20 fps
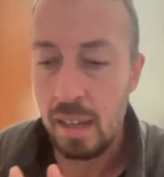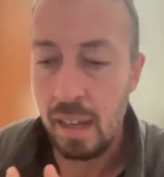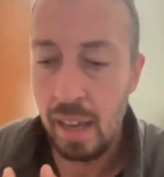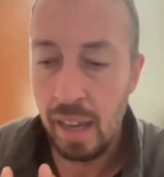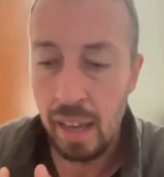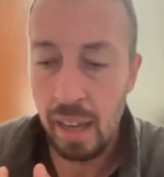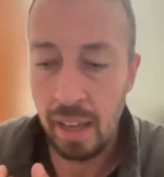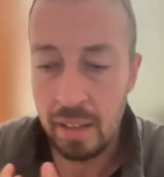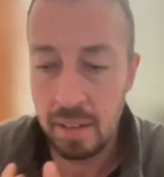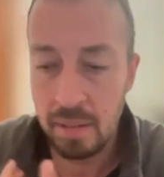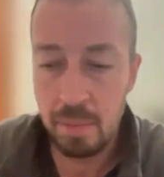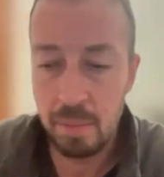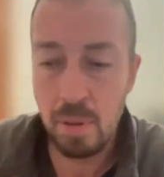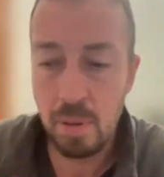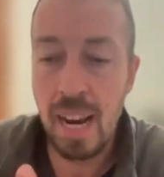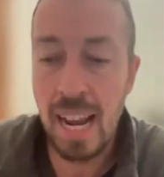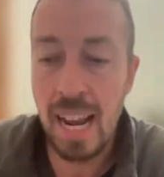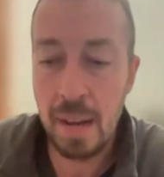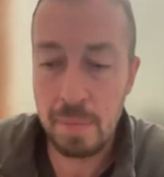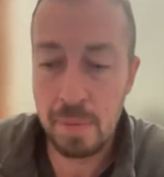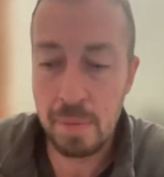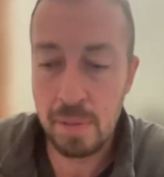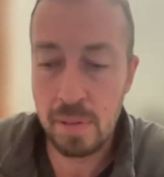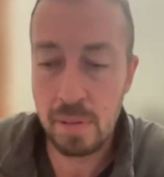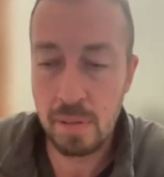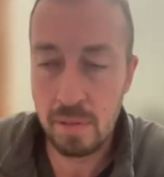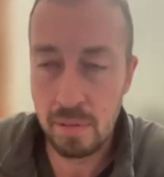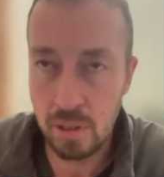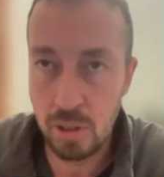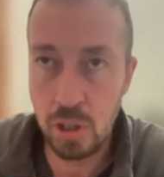And
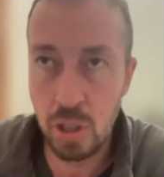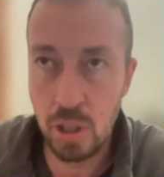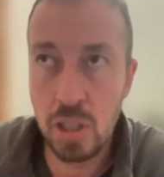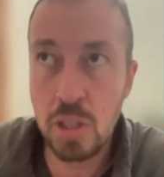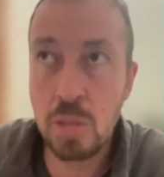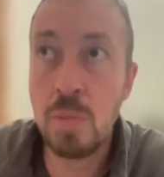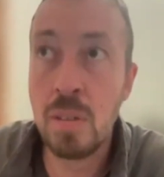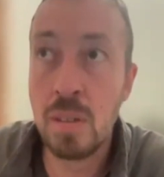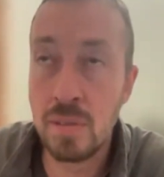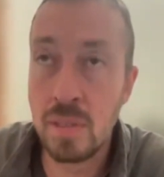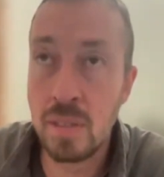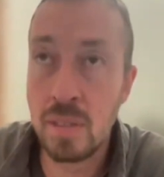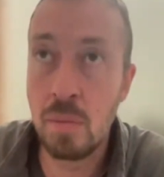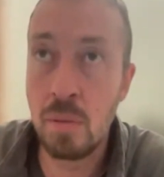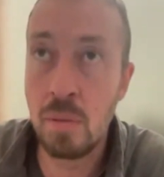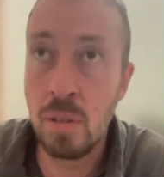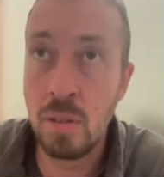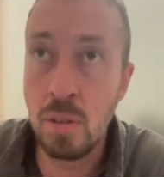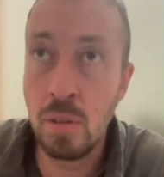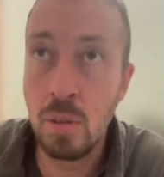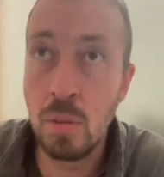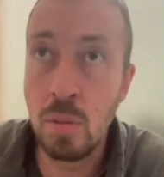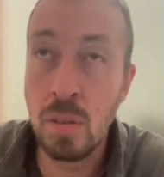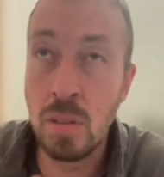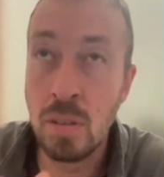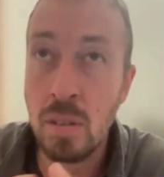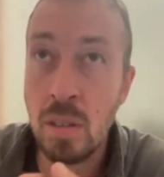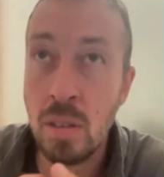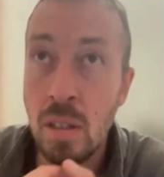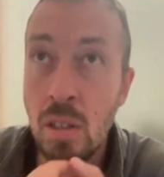perhaps the judgment of someone who
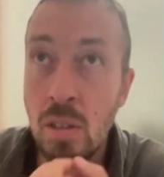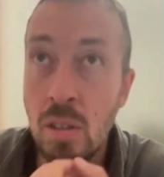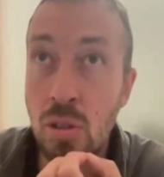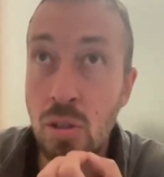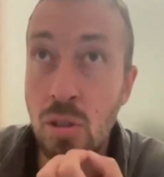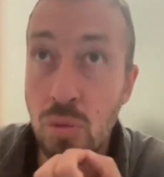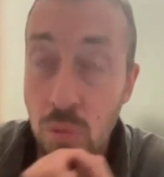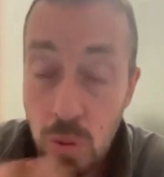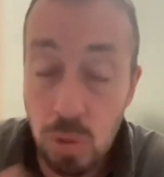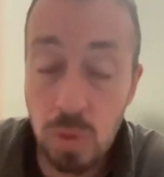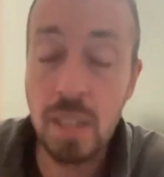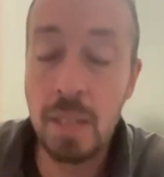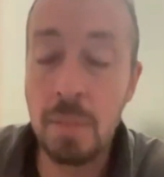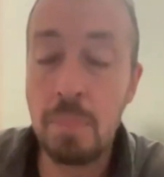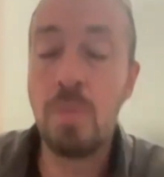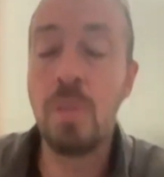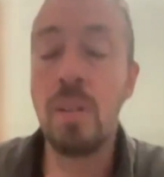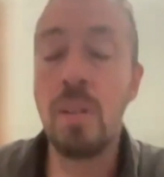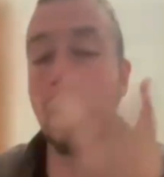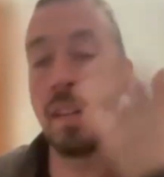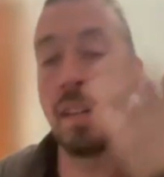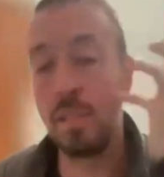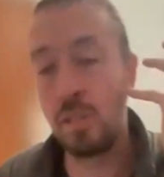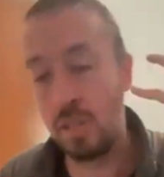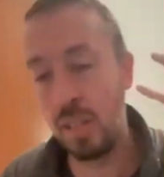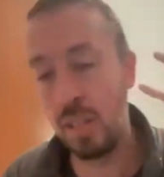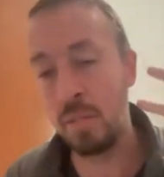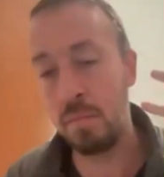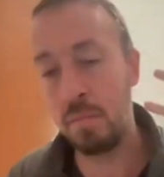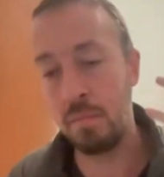was truly putting
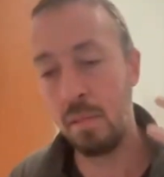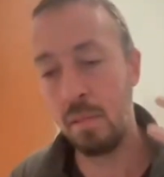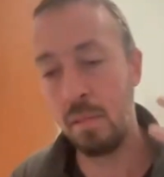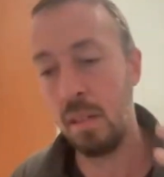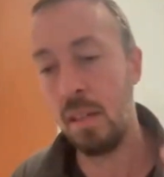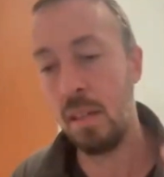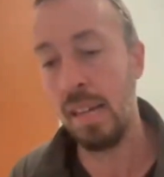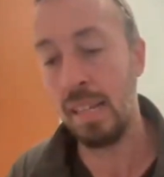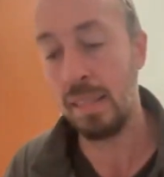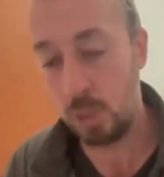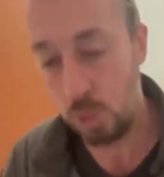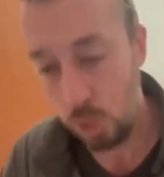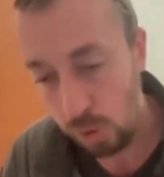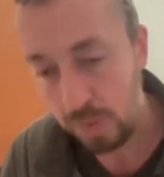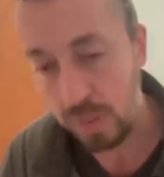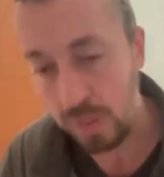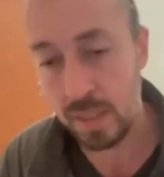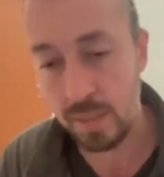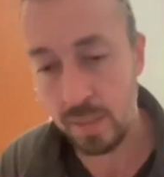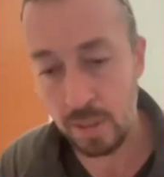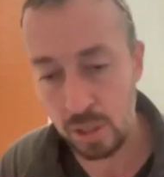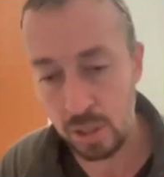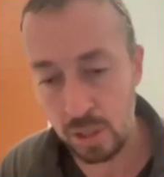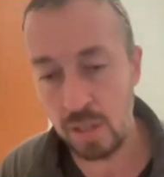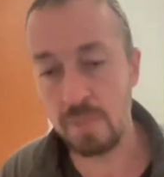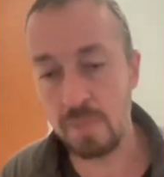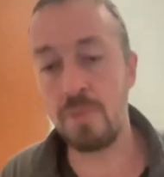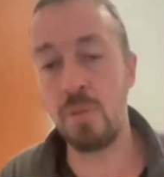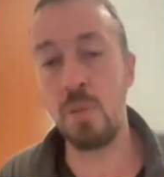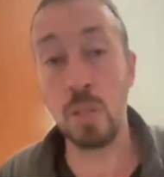Hashem and service of
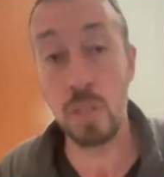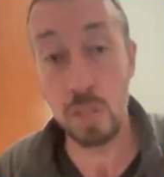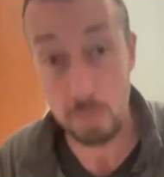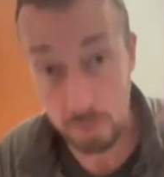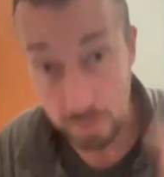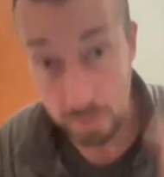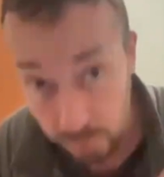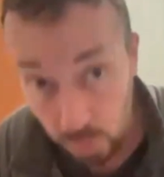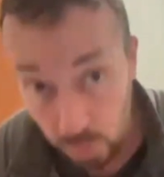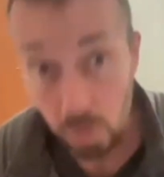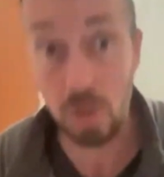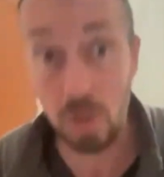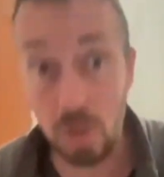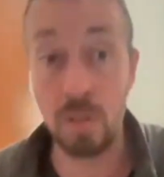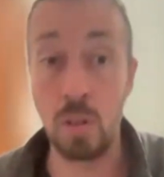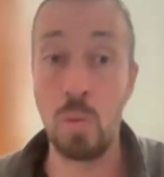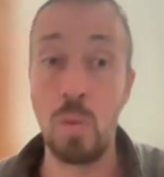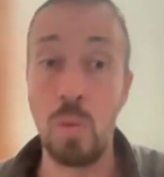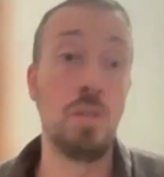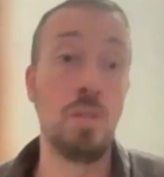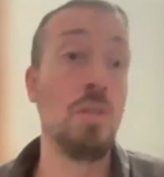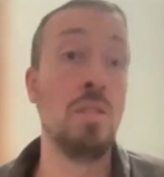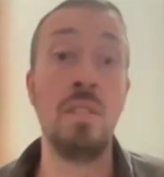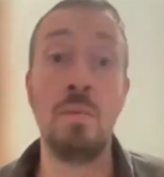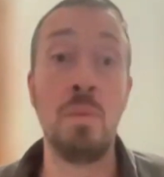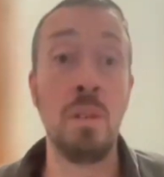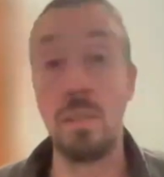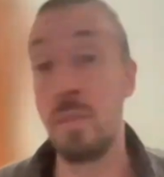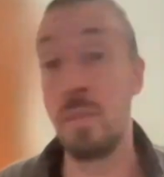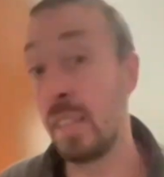Hashem first before the question
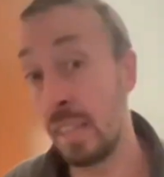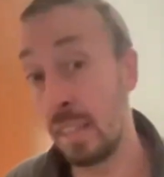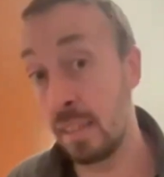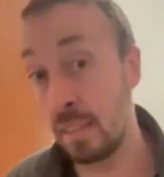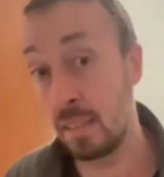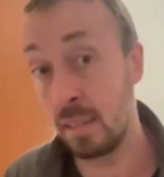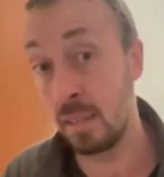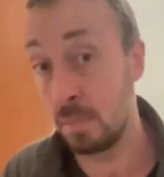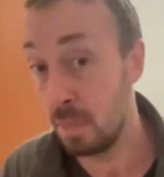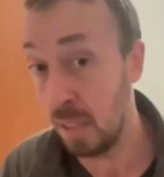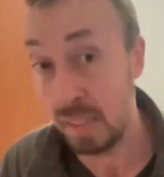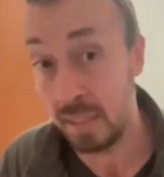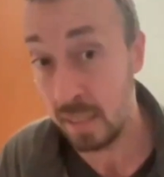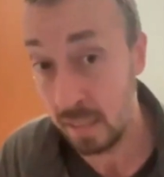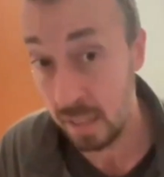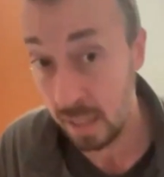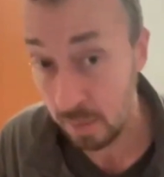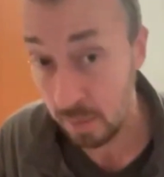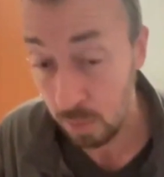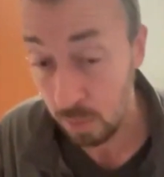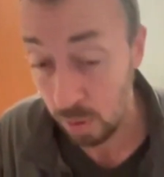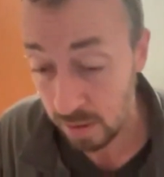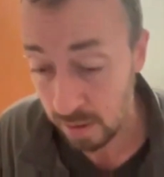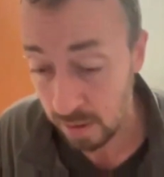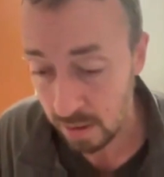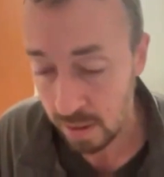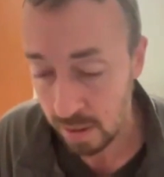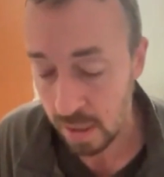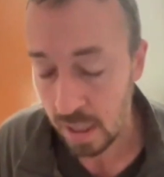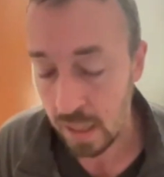of whether he gets the blessing that he
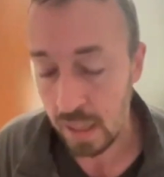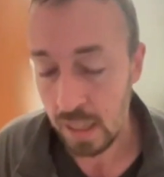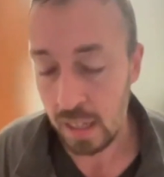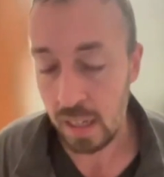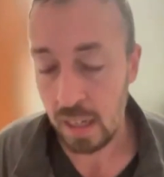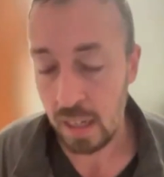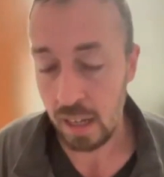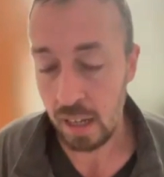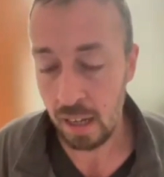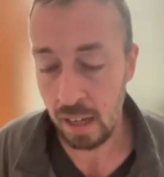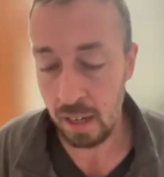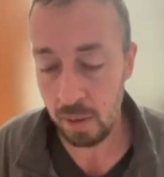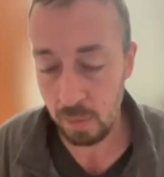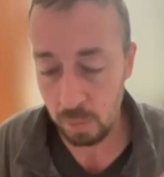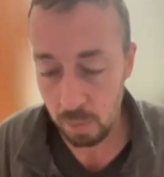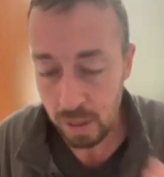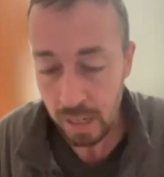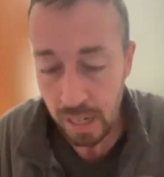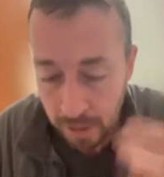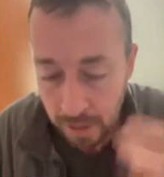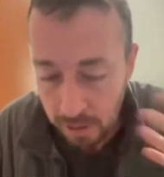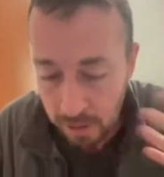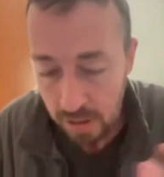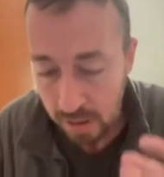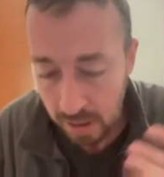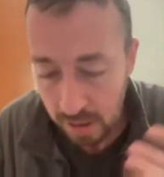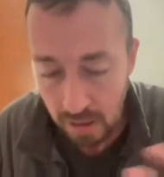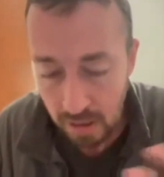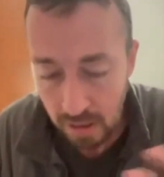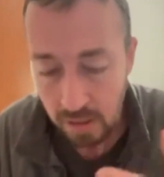wants would
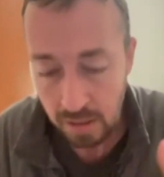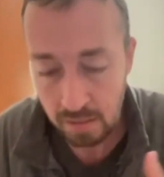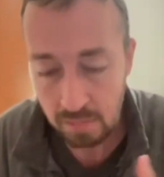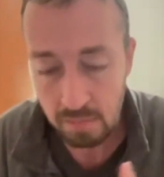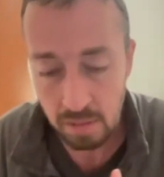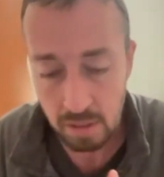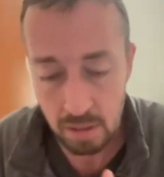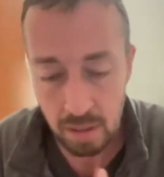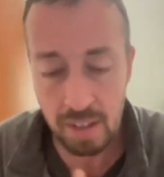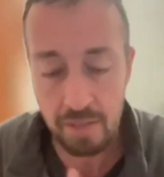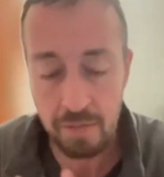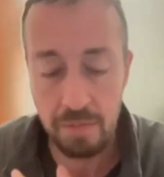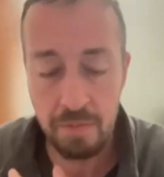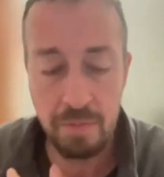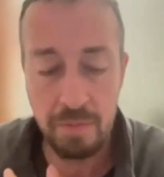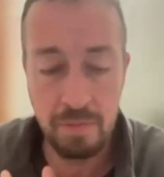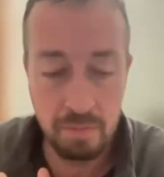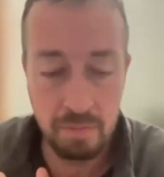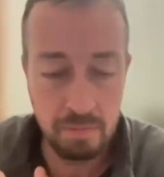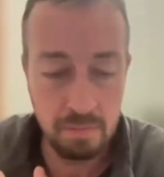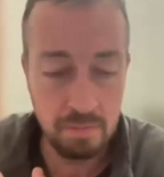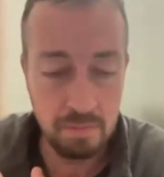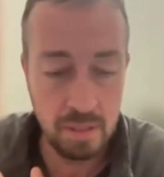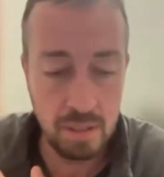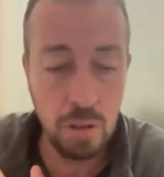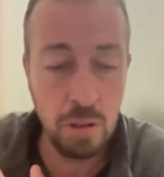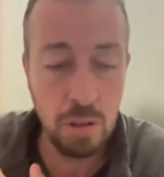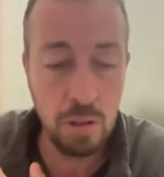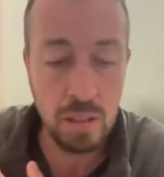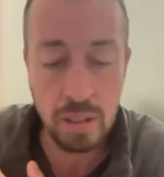actually have
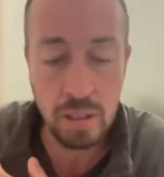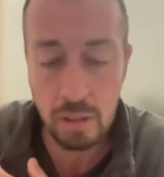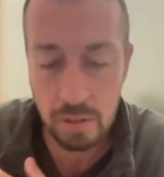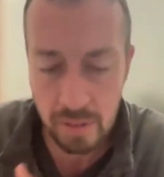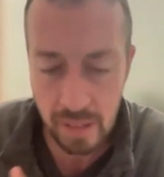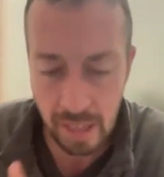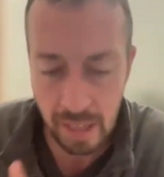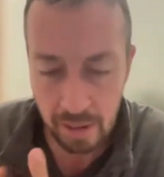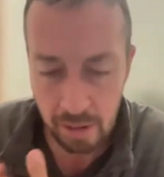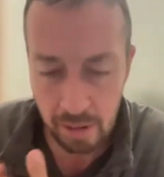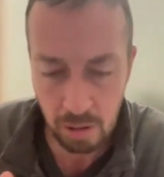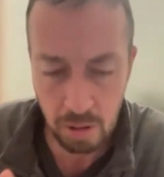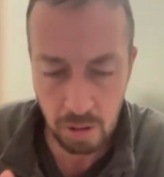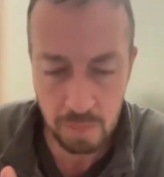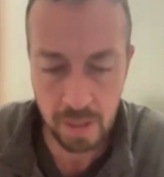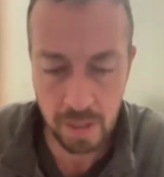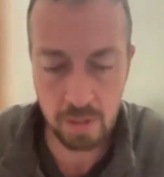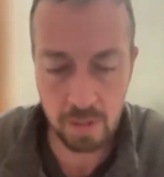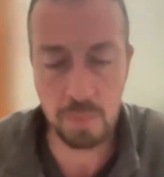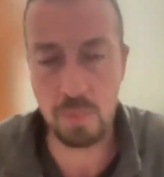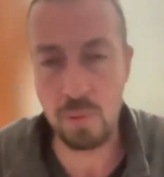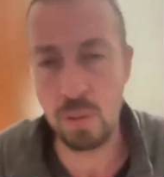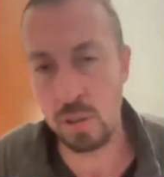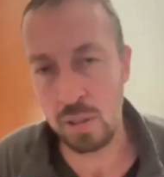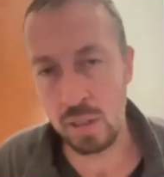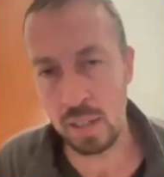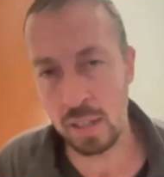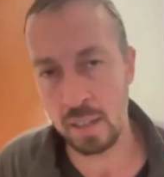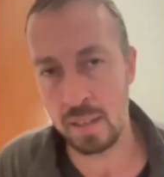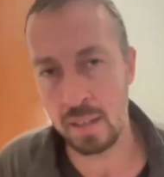steered clear of that or better
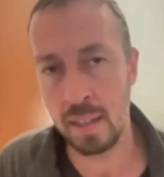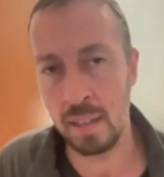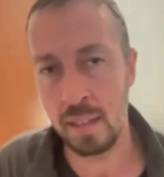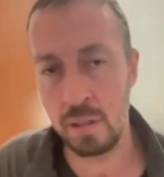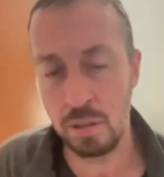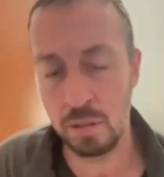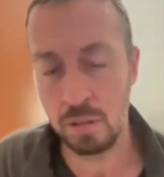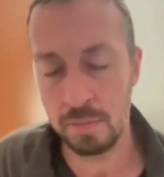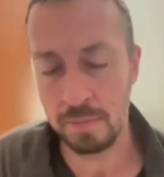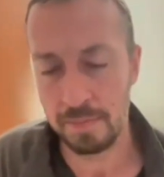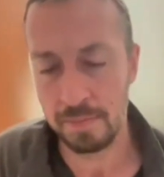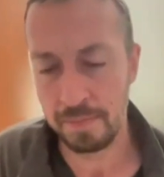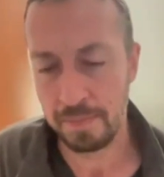appreciated that issue.